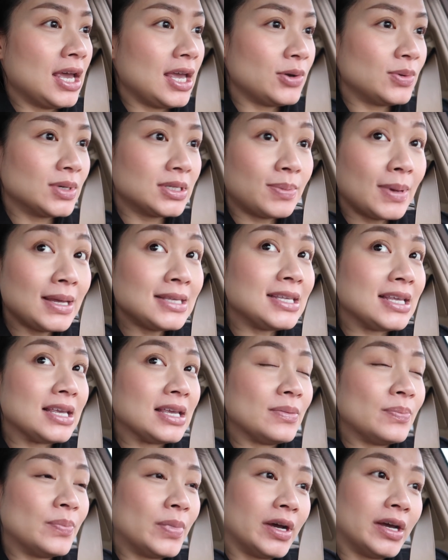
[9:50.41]
it was spicy,
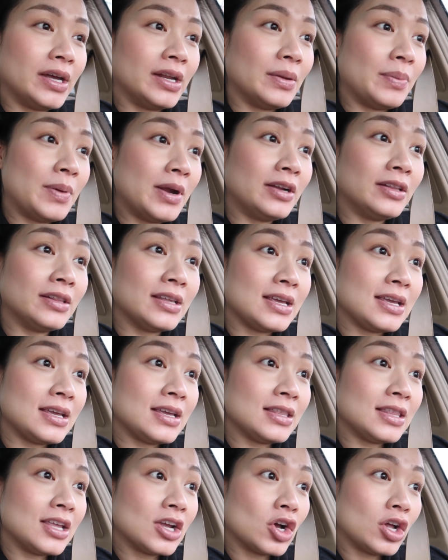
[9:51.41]
but
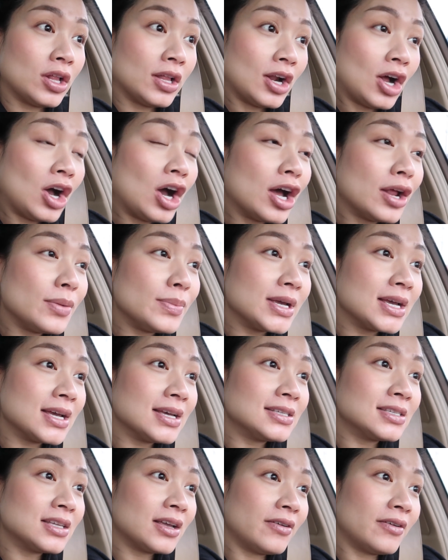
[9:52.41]
apparently they call it hot because